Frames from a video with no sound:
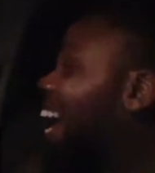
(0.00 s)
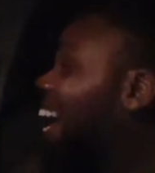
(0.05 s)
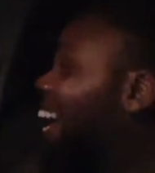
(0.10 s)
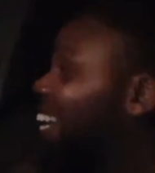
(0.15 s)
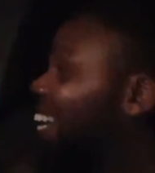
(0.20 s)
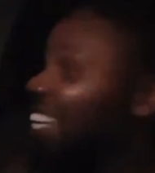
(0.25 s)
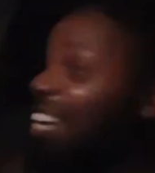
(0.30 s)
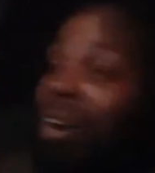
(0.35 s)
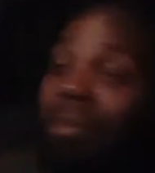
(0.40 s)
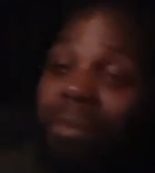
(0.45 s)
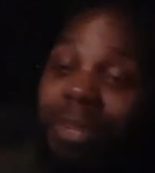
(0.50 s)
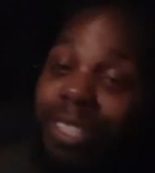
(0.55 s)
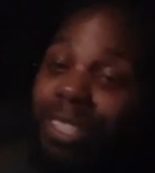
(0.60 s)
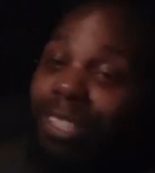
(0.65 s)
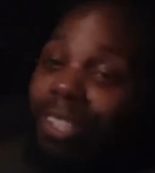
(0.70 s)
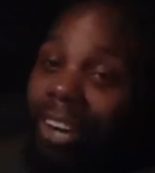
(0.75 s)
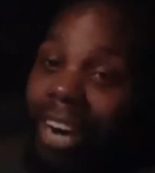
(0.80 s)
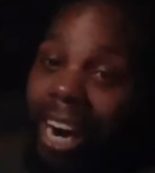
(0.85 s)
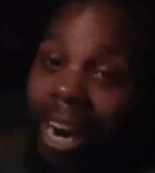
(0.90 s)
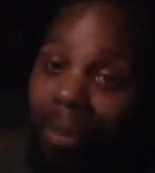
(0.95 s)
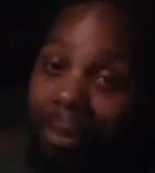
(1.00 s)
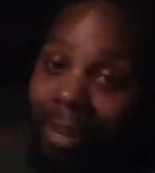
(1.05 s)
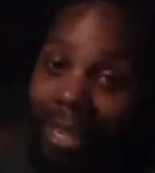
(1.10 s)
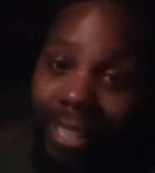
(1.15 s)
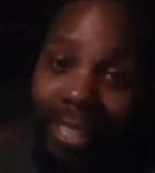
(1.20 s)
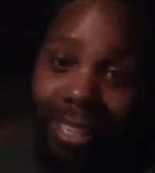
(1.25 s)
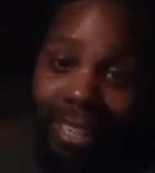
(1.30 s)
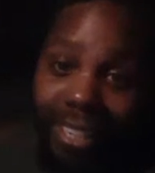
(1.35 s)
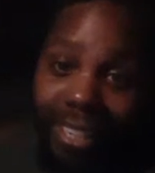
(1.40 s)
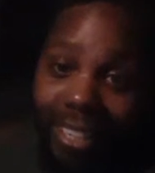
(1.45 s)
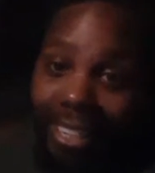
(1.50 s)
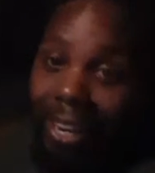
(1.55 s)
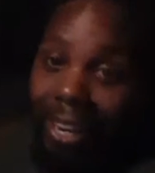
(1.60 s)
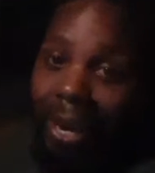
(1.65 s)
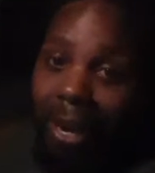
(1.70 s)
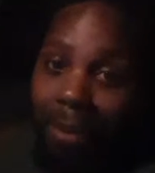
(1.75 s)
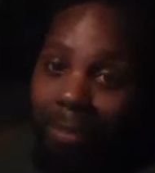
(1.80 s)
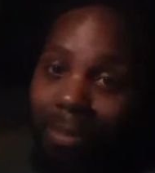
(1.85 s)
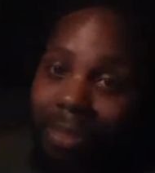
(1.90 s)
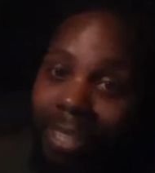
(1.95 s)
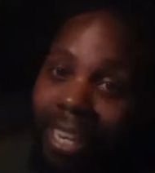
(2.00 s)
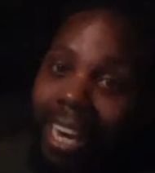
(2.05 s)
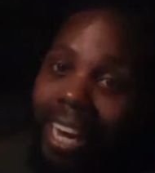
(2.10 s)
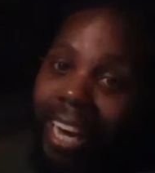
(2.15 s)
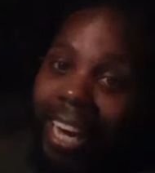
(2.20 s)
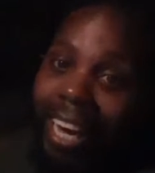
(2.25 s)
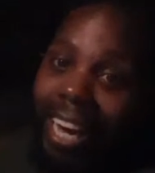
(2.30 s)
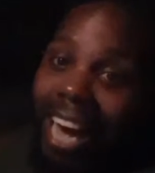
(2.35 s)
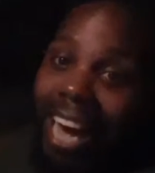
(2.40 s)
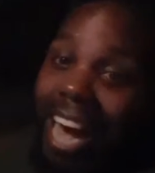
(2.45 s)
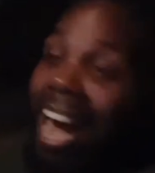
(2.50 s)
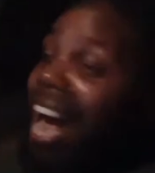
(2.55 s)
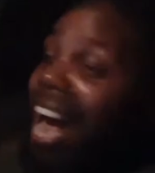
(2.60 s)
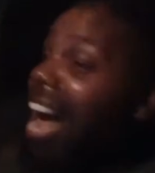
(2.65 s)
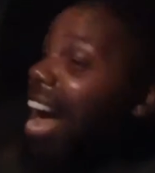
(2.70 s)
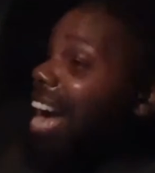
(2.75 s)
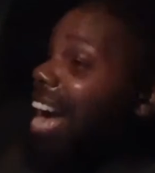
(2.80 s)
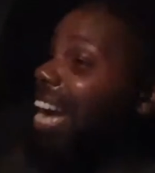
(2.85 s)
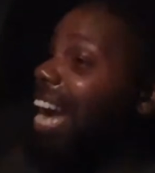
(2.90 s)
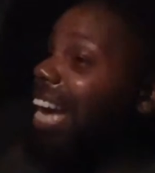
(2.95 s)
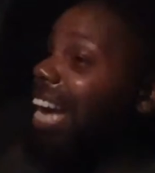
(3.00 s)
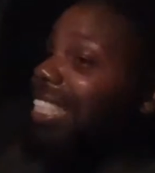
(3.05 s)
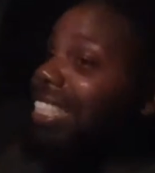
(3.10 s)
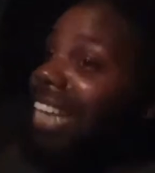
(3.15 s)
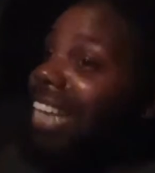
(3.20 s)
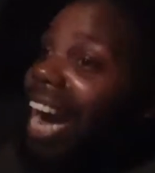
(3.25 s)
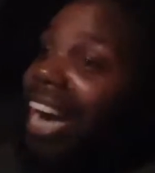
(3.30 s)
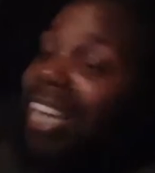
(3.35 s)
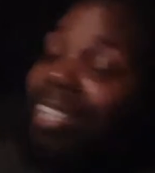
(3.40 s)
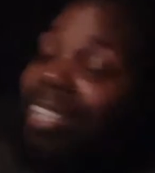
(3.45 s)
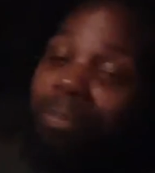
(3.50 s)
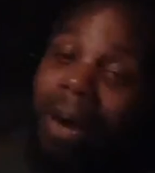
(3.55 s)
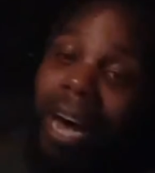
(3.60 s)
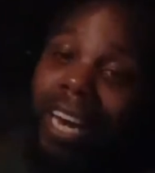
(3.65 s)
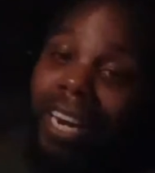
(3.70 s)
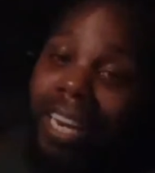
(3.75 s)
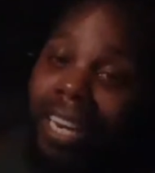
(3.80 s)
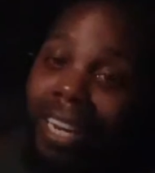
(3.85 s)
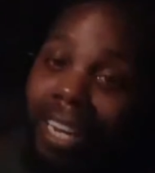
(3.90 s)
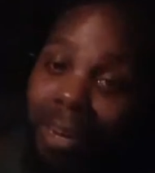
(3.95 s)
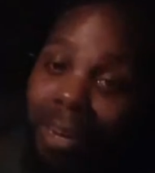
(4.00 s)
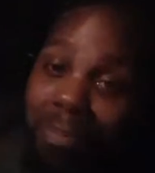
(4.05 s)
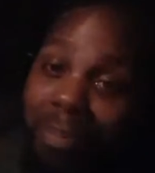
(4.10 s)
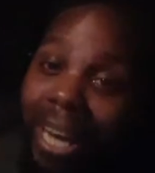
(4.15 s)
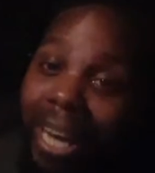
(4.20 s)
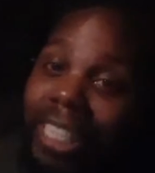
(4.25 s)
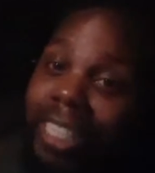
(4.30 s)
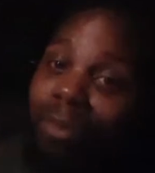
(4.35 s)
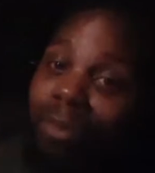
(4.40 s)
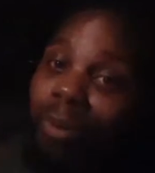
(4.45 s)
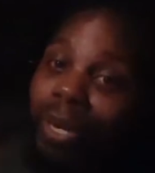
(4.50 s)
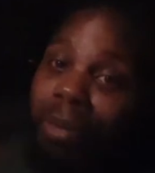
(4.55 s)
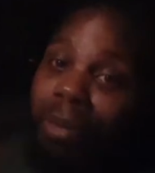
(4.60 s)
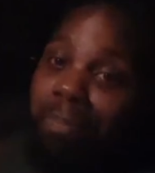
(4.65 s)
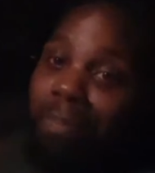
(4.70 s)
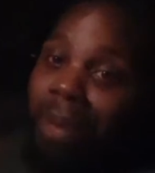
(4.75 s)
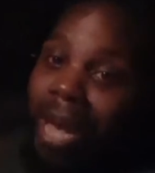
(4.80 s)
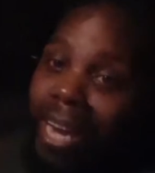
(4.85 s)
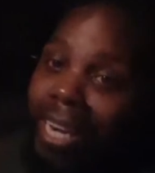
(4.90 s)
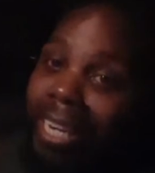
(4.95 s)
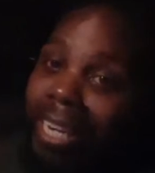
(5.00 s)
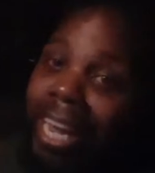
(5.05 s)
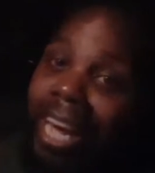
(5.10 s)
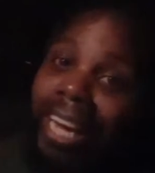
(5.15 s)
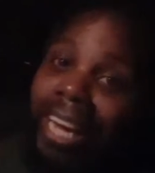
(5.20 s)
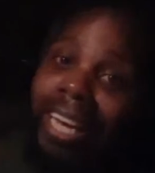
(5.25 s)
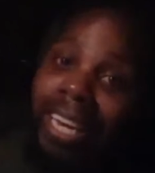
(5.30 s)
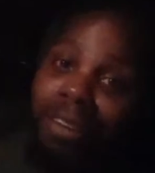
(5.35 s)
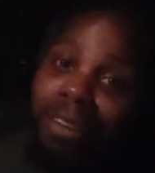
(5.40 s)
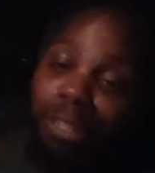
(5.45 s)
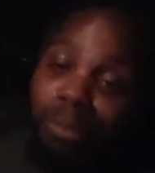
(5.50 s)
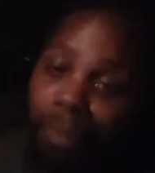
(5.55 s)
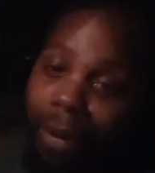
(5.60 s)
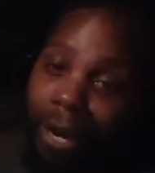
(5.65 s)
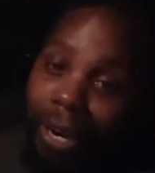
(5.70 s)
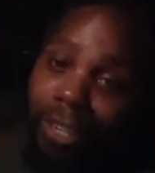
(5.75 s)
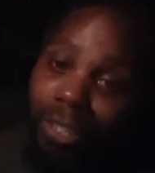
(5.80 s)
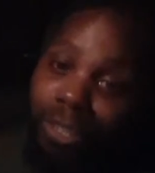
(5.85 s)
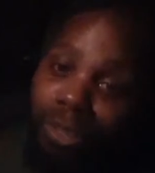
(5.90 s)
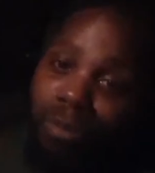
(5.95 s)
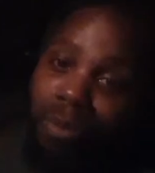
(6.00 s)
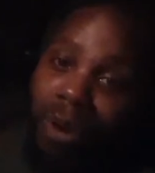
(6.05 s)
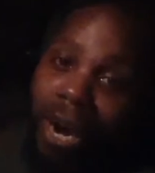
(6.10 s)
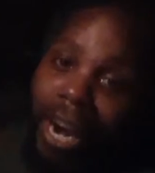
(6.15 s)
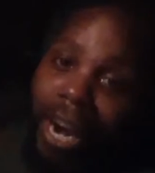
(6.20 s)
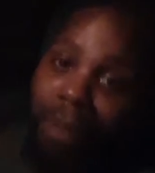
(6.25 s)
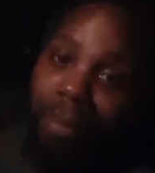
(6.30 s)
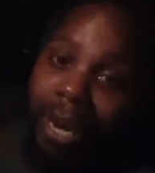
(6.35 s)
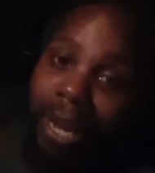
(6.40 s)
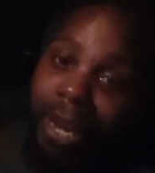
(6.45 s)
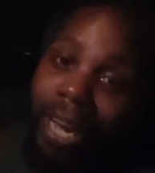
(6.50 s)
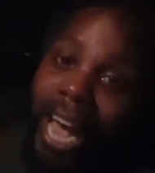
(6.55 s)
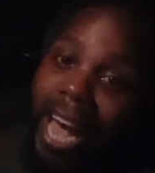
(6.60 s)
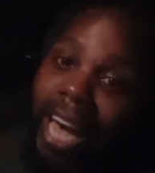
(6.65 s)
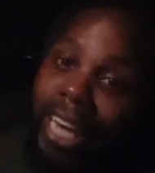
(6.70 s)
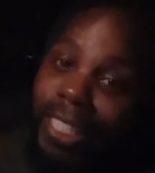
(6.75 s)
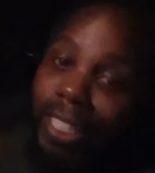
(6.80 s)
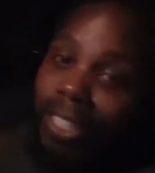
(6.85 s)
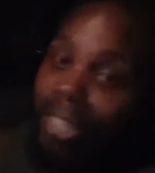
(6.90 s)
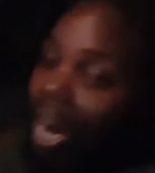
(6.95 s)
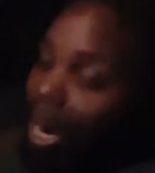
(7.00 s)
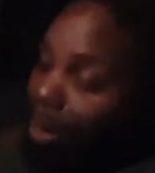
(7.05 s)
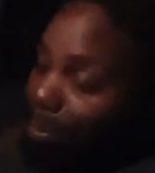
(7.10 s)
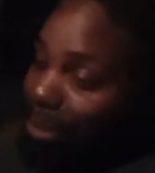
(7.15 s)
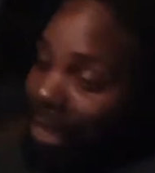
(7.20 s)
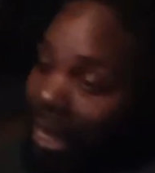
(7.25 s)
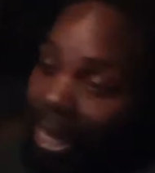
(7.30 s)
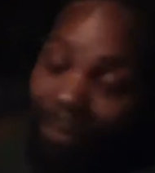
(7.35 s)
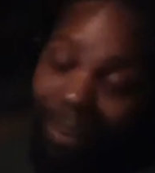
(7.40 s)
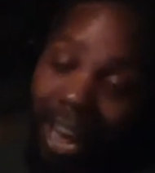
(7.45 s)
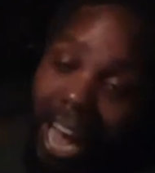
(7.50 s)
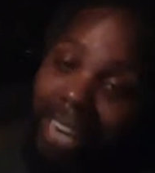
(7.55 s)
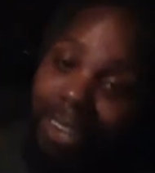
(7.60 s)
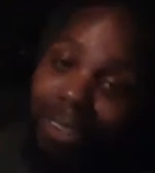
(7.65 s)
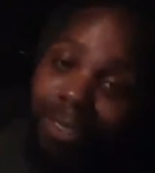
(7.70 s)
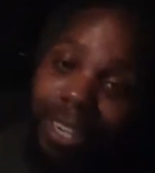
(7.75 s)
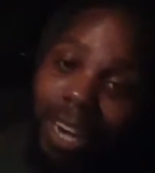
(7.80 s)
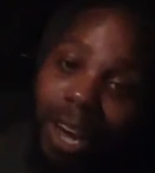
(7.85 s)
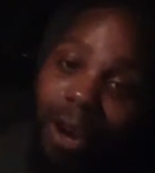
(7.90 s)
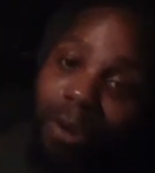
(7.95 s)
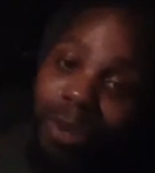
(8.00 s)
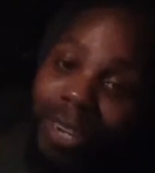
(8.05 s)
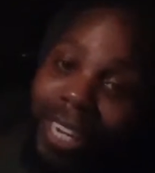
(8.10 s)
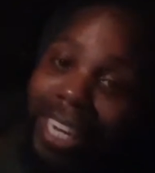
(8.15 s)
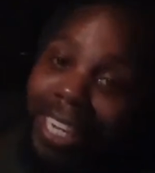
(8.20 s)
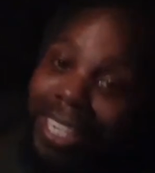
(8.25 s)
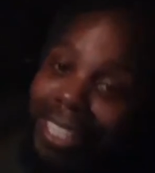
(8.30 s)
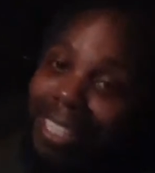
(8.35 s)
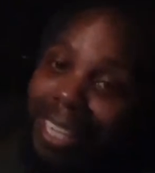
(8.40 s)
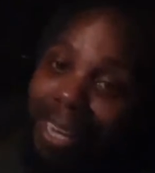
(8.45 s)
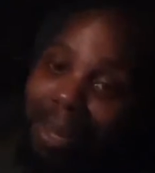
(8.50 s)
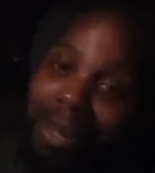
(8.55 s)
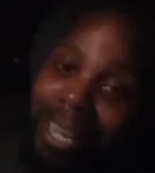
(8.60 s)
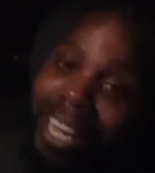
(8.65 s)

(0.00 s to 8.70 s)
you're going to be screaming. You know what I'm saying? I got chased by the little midget with a big dick in the spiritual realm, and it had sharp teeth. I don't know. So